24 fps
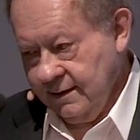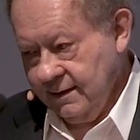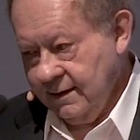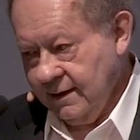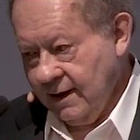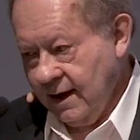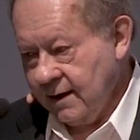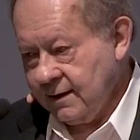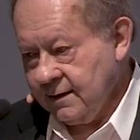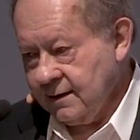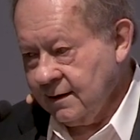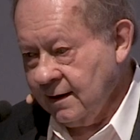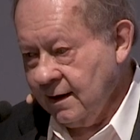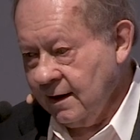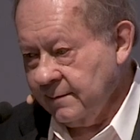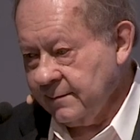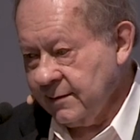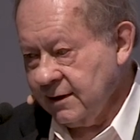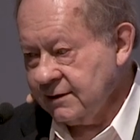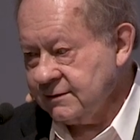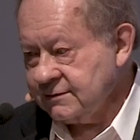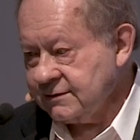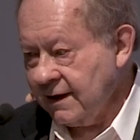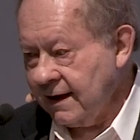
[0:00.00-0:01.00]

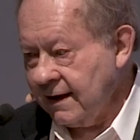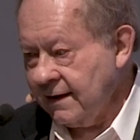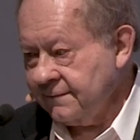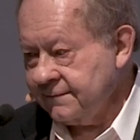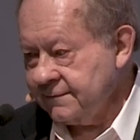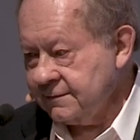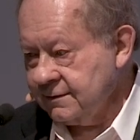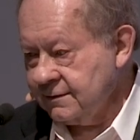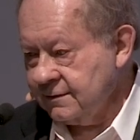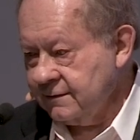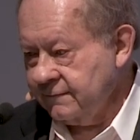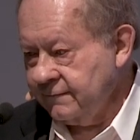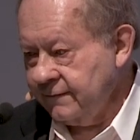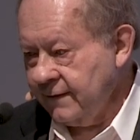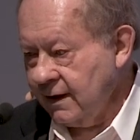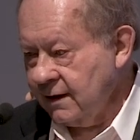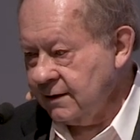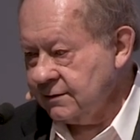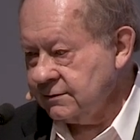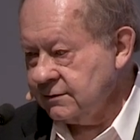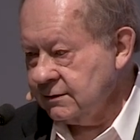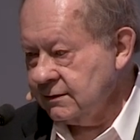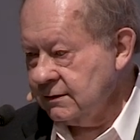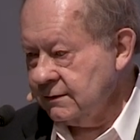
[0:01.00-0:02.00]
economics after the
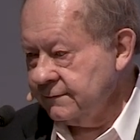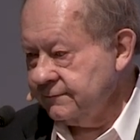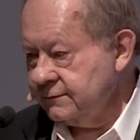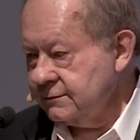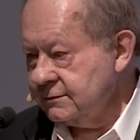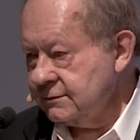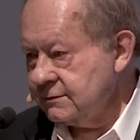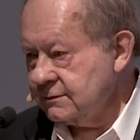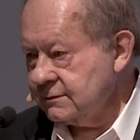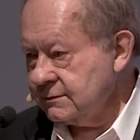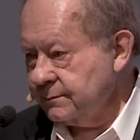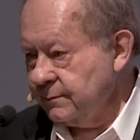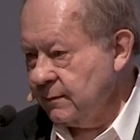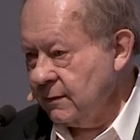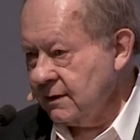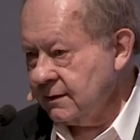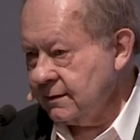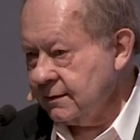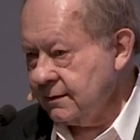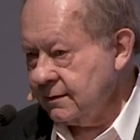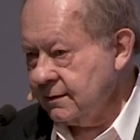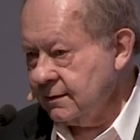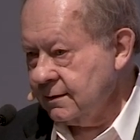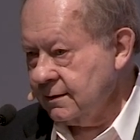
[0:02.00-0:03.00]
fashion of Smith,
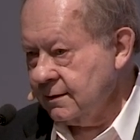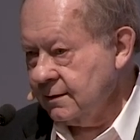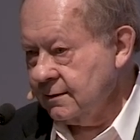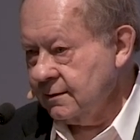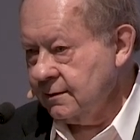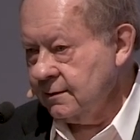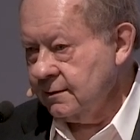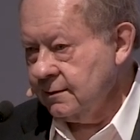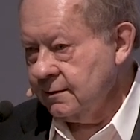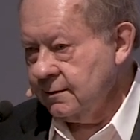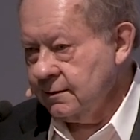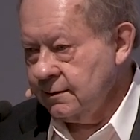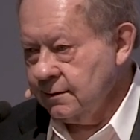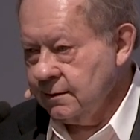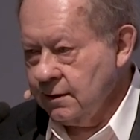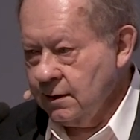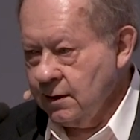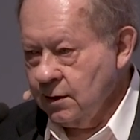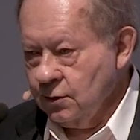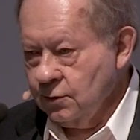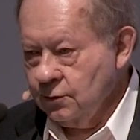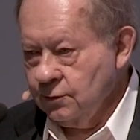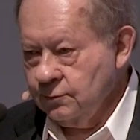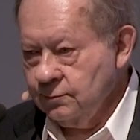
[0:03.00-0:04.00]

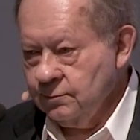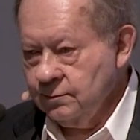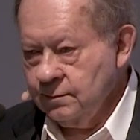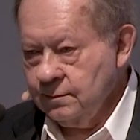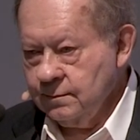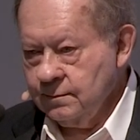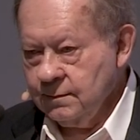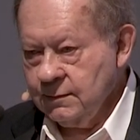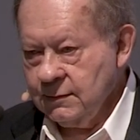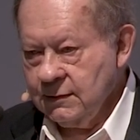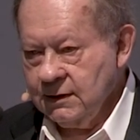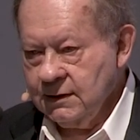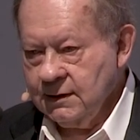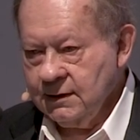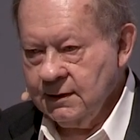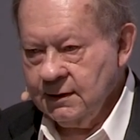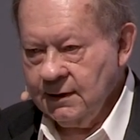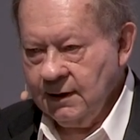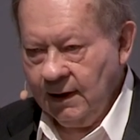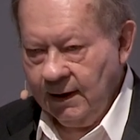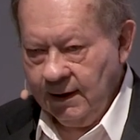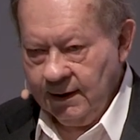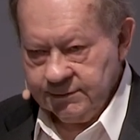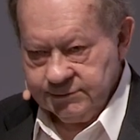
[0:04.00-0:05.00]
Hume,
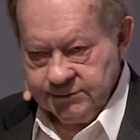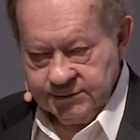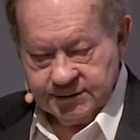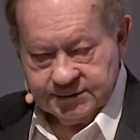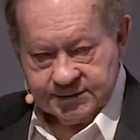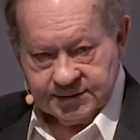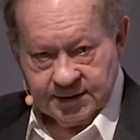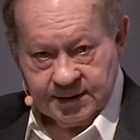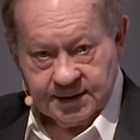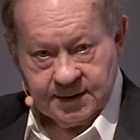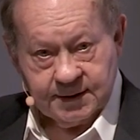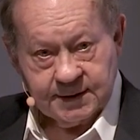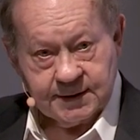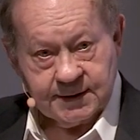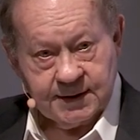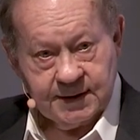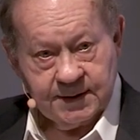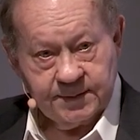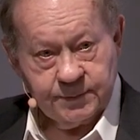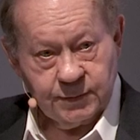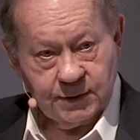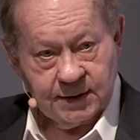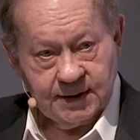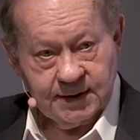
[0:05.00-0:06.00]
Hutcheson, and
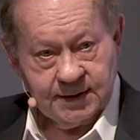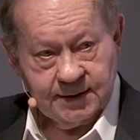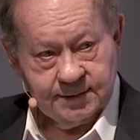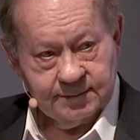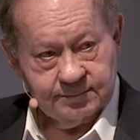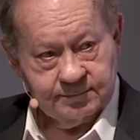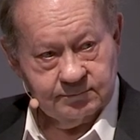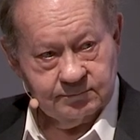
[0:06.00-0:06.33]
company